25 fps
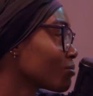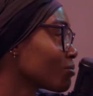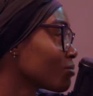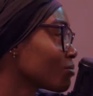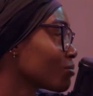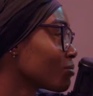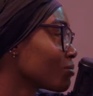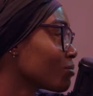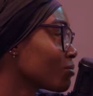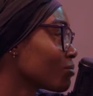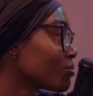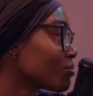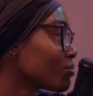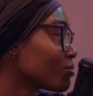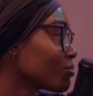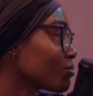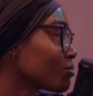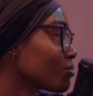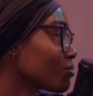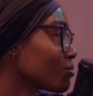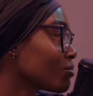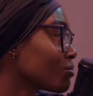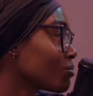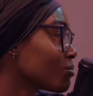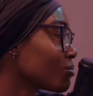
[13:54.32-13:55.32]
Potential is
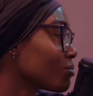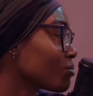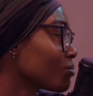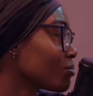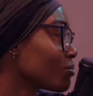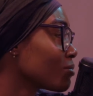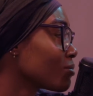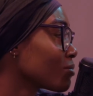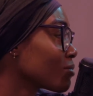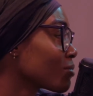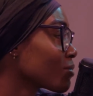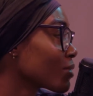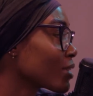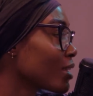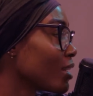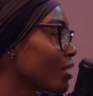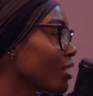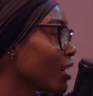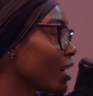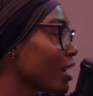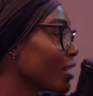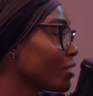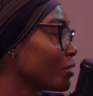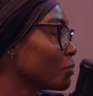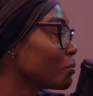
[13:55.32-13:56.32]
important because
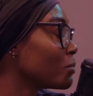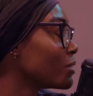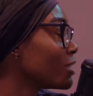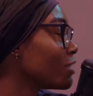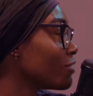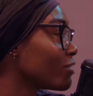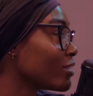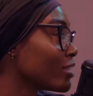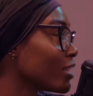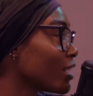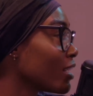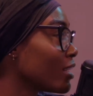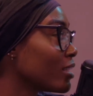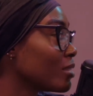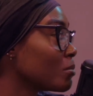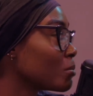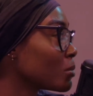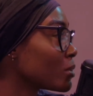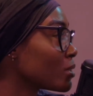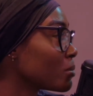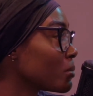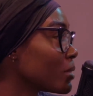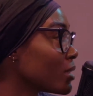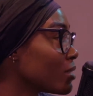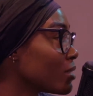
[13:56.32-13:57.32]
when my mother married my father,